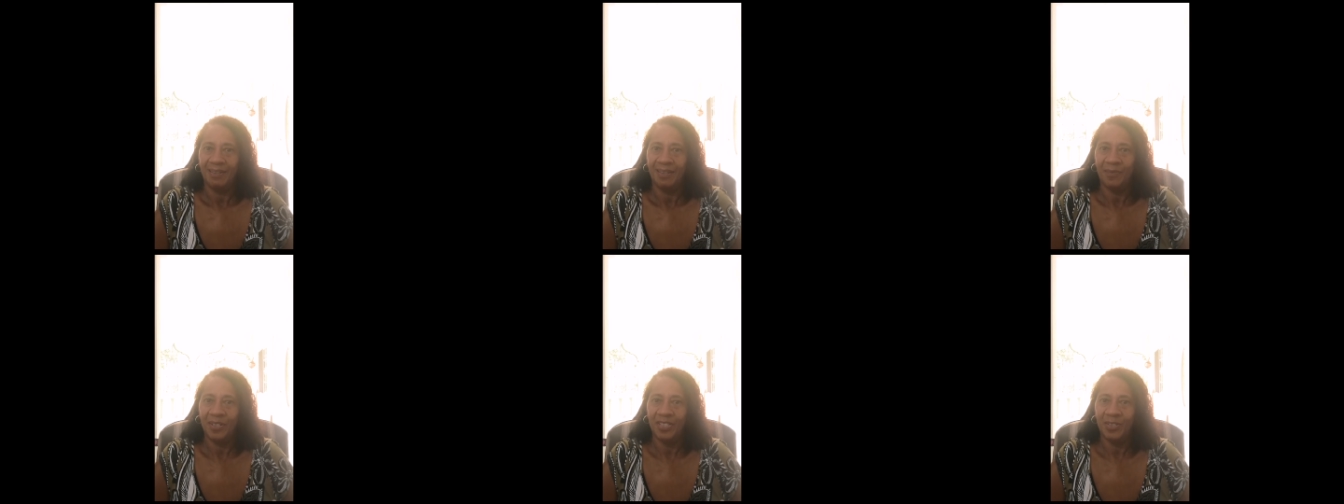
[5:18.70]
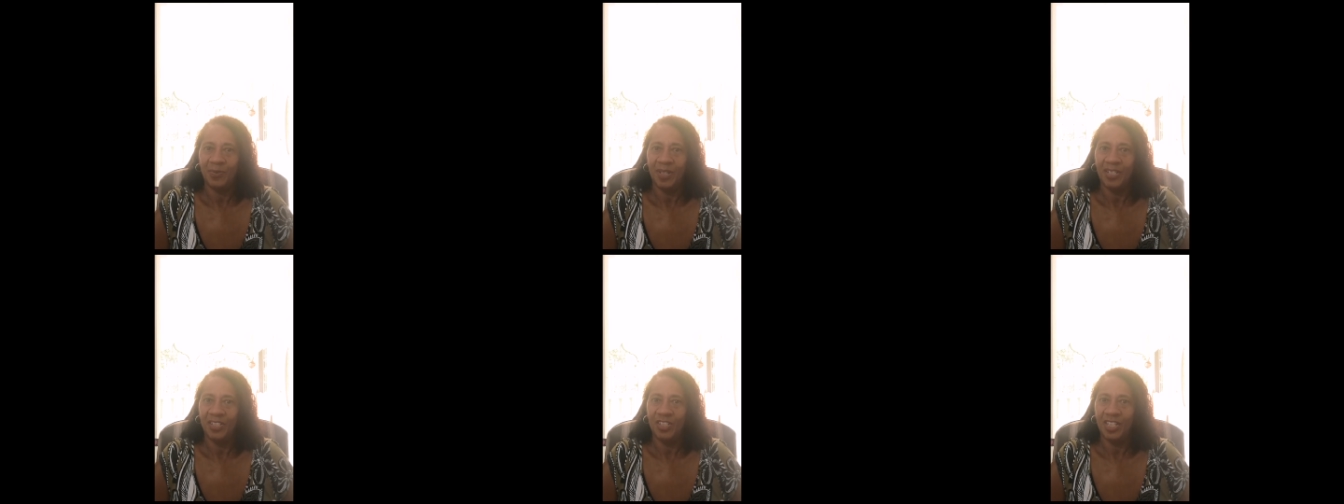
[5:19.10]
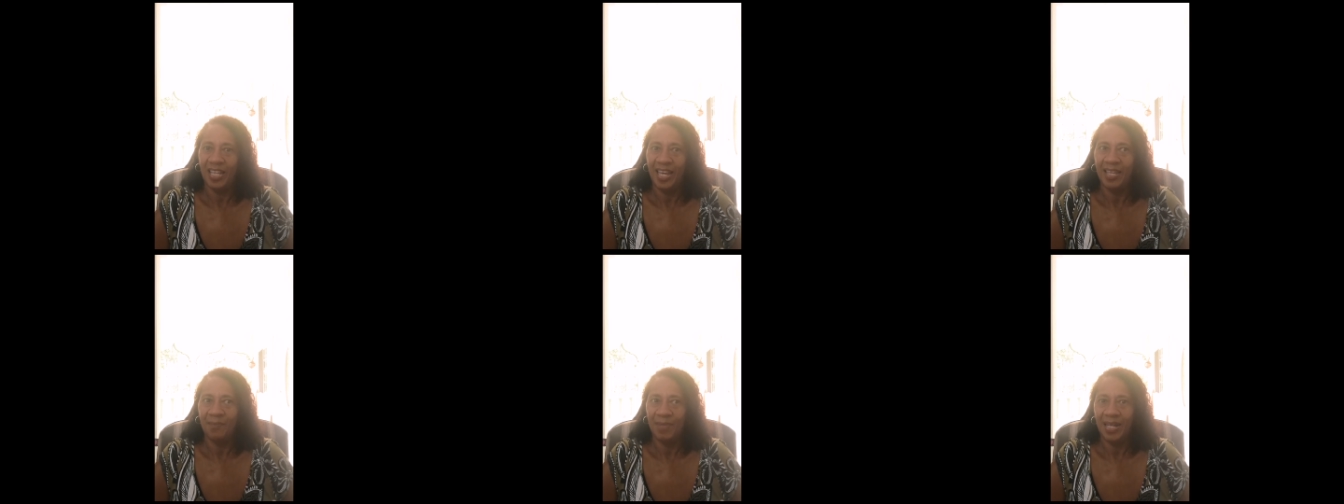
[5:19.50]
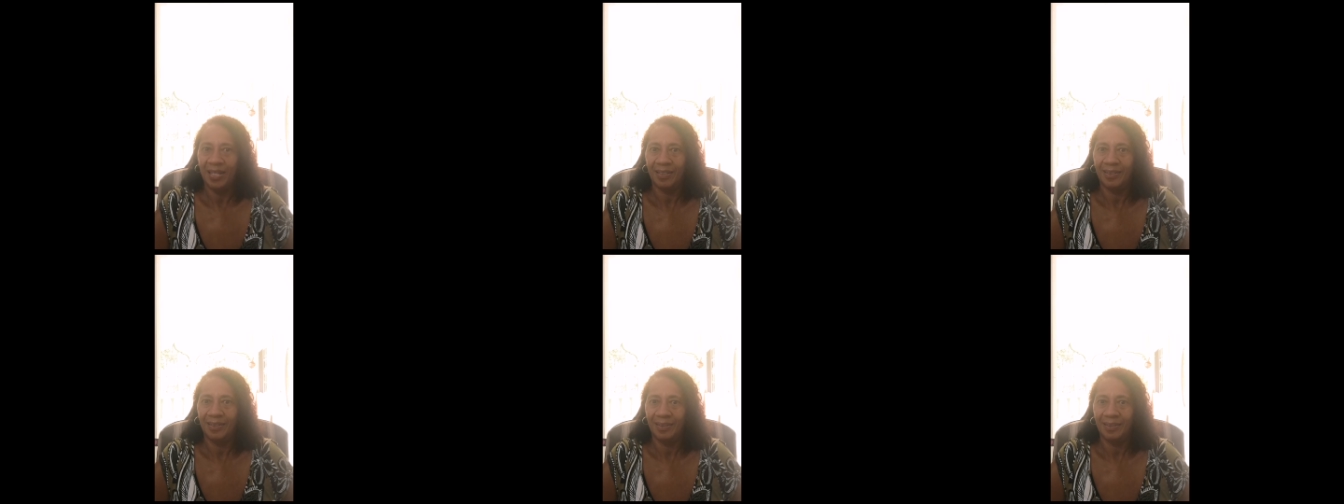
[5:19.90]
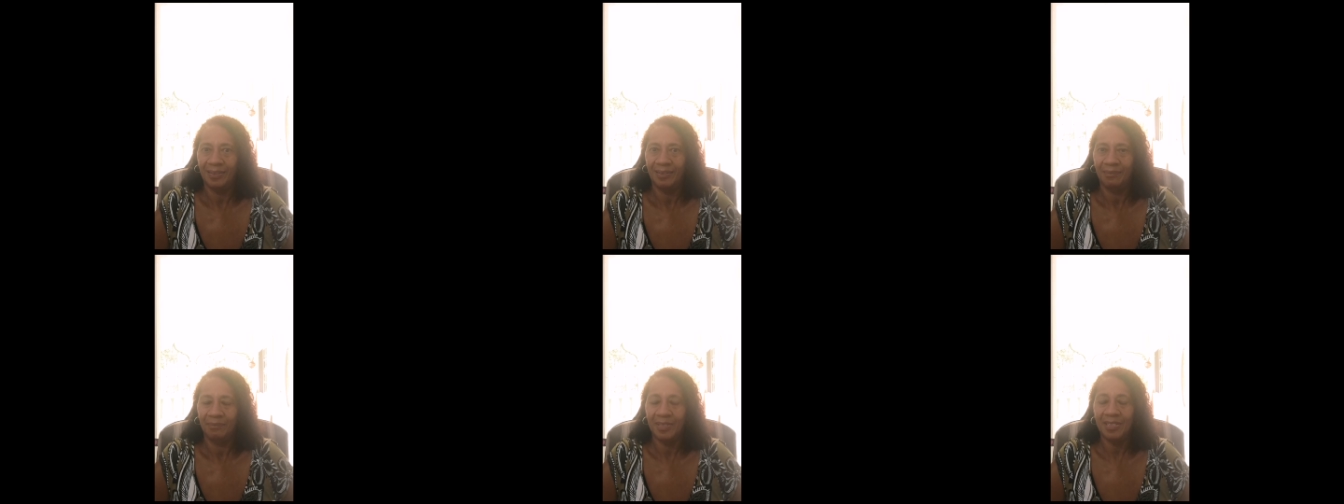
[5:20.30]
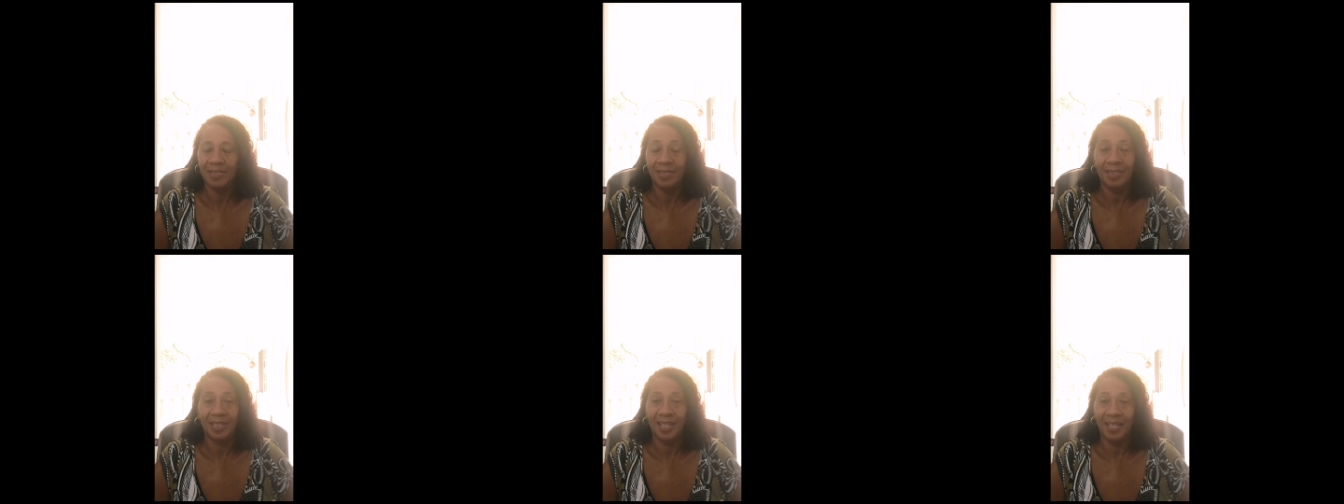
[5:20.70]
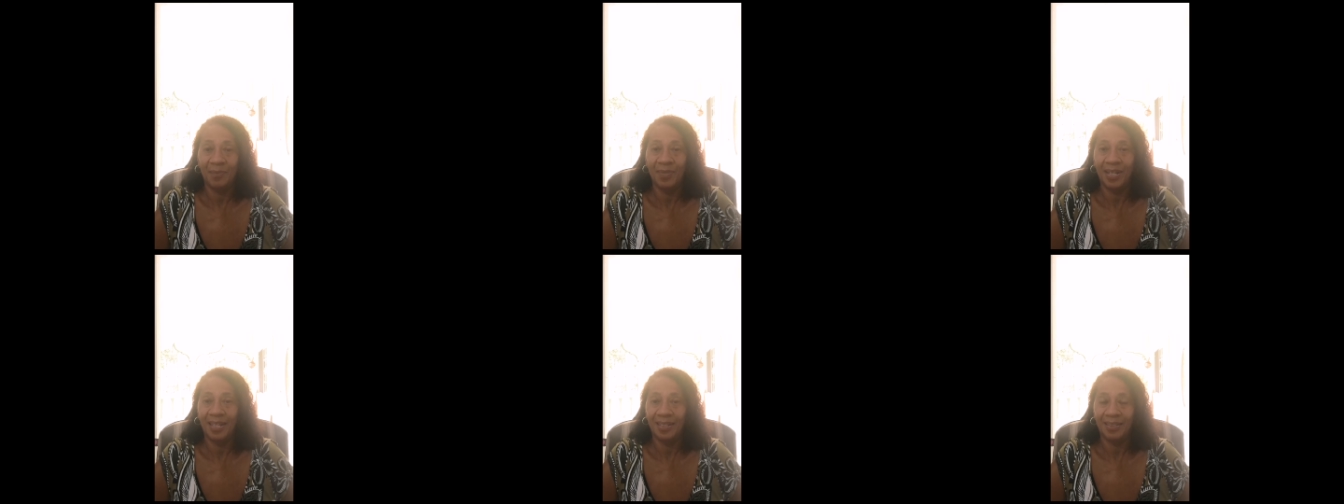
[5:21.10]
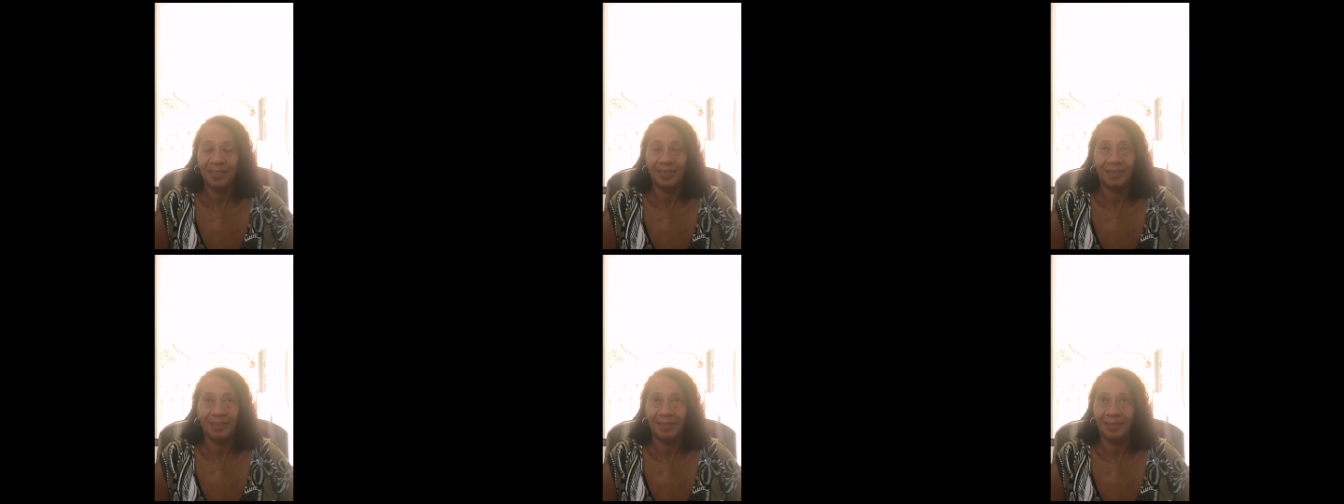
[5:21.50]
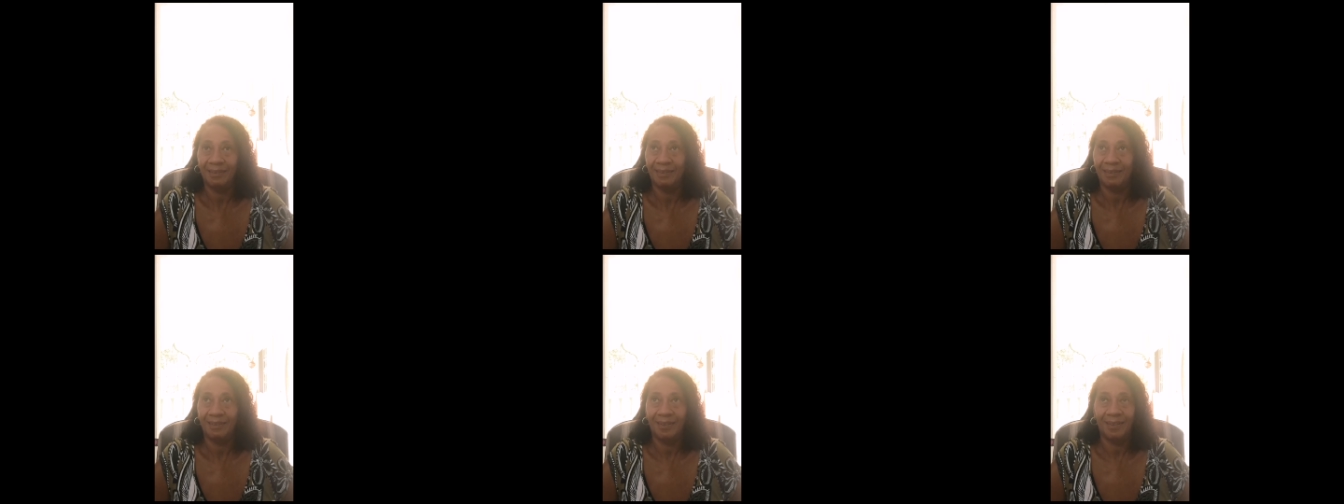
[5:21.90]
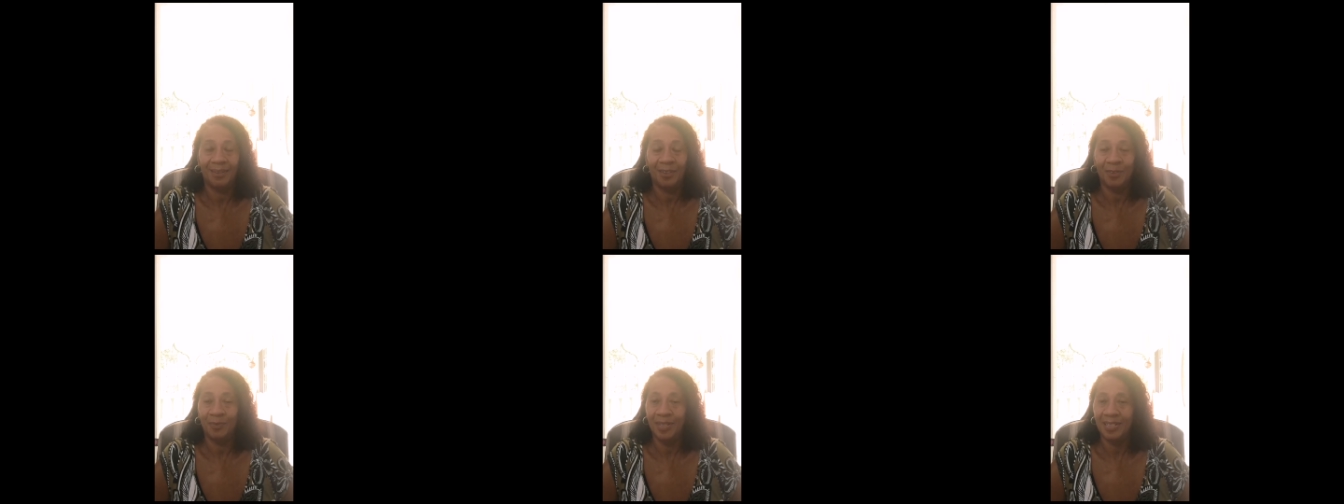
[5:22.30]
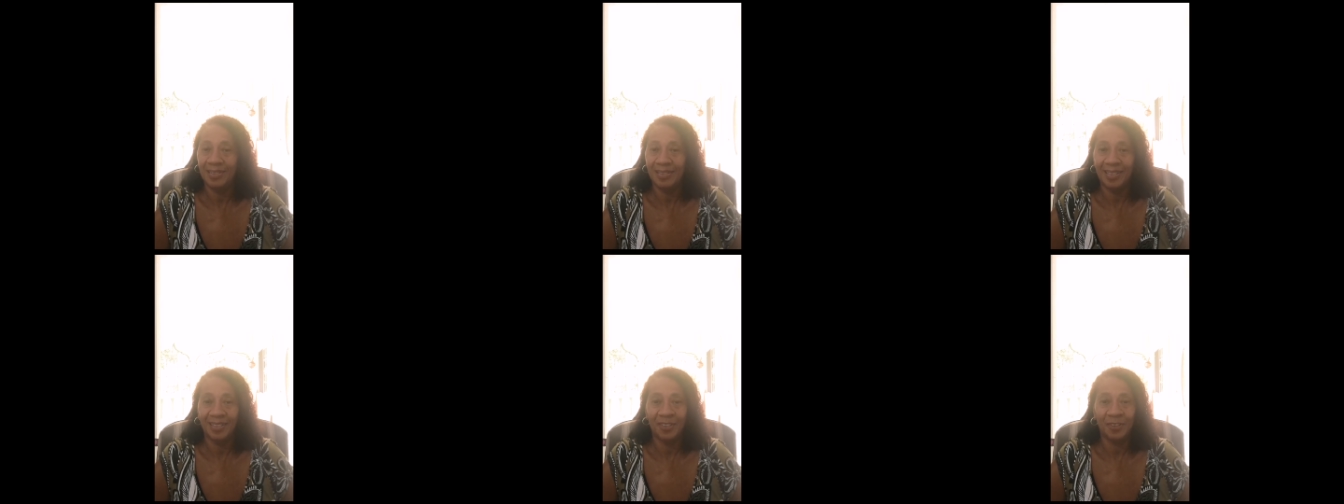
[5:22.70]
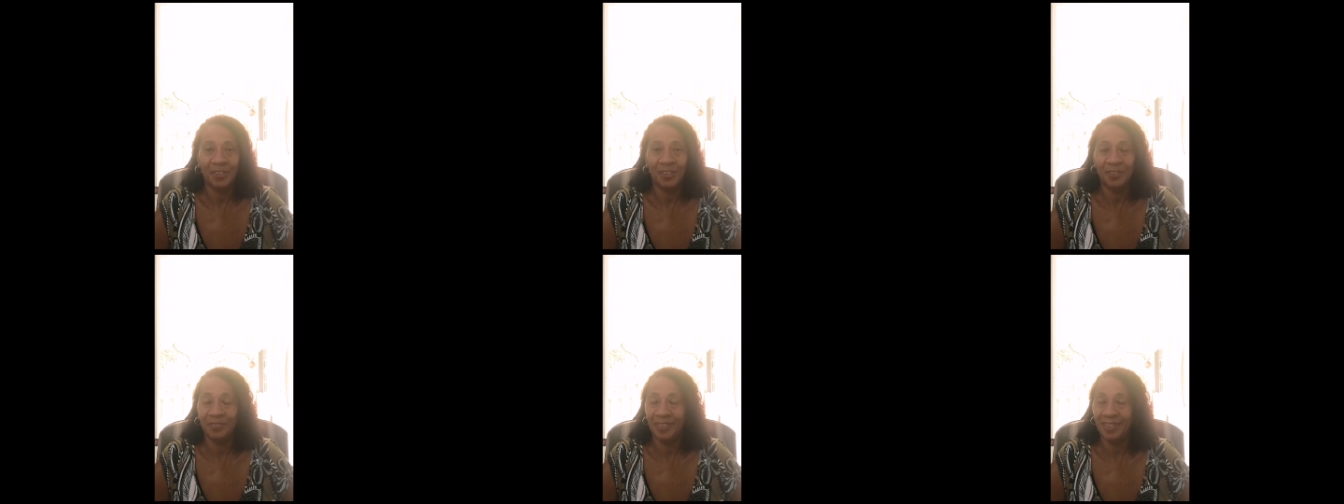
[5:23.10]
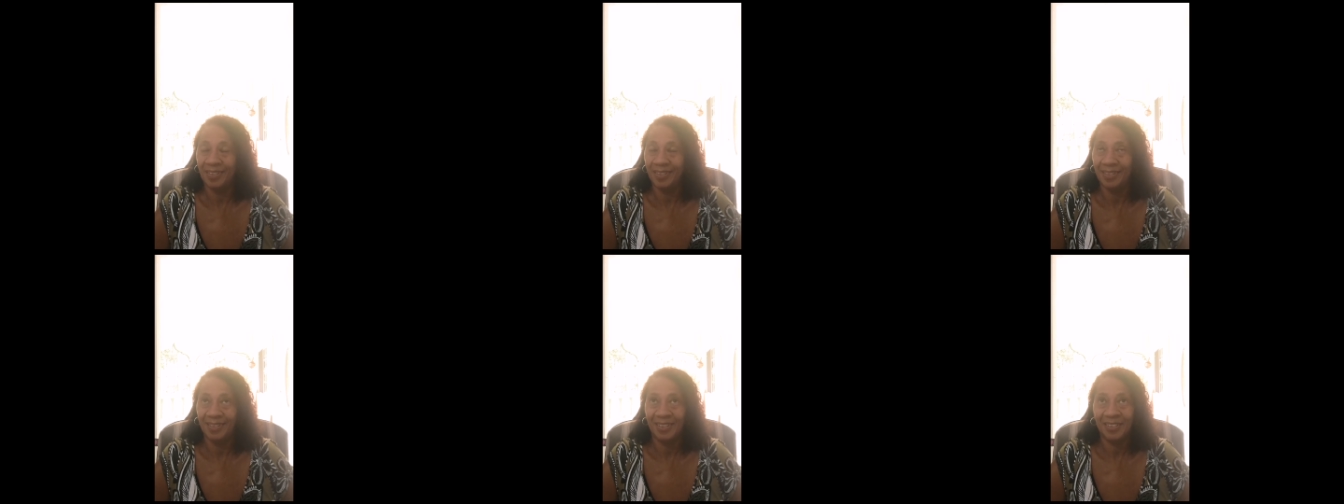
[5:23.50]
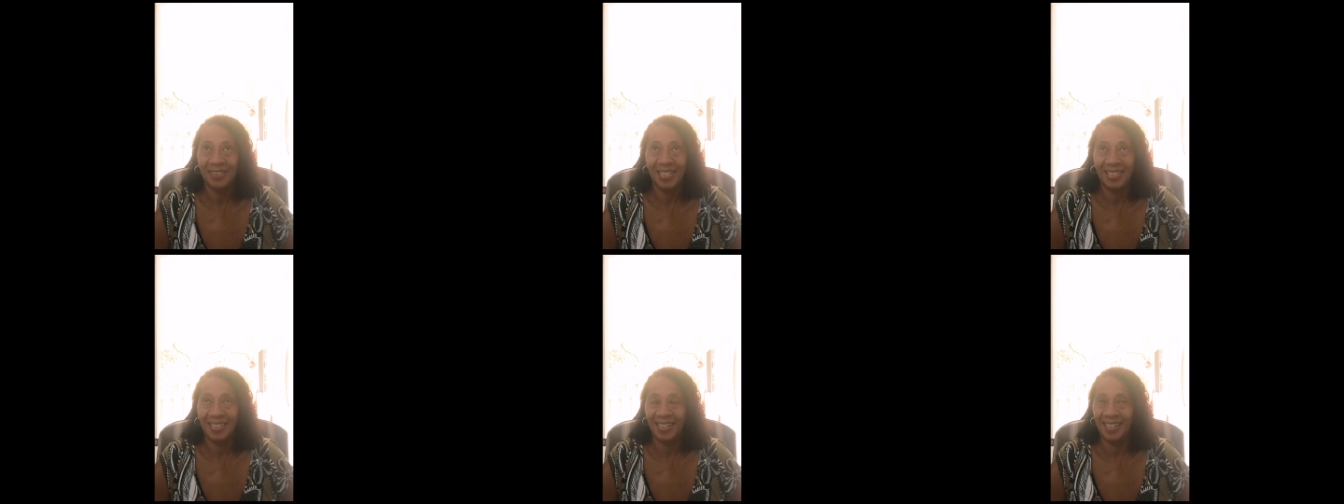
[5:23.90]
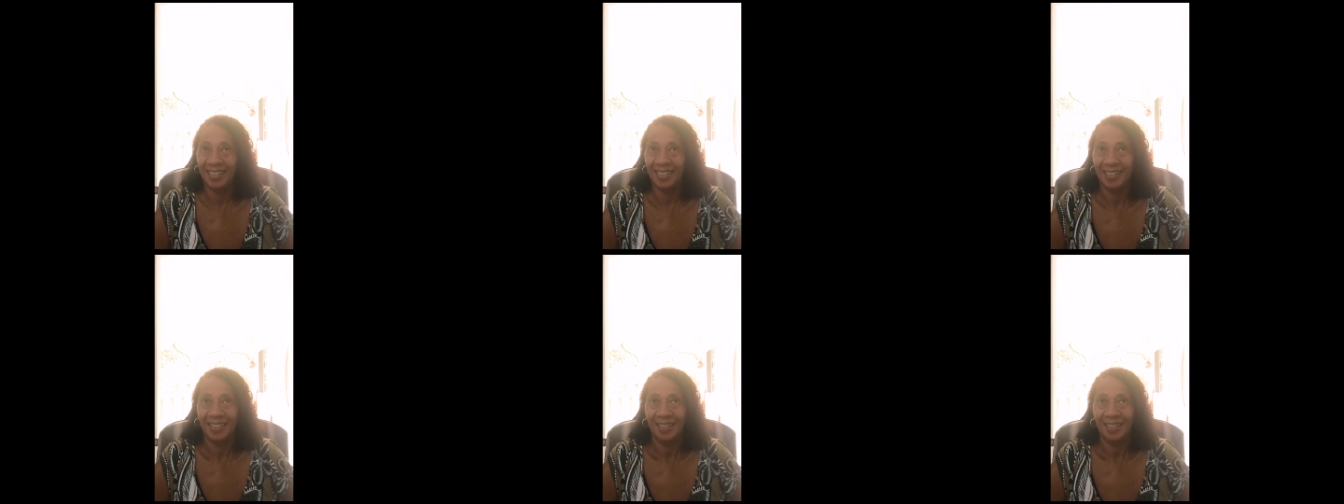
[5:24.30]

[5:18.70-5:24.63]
they went to her, she came back, my sister came back, God bless her, God love her, I tell you.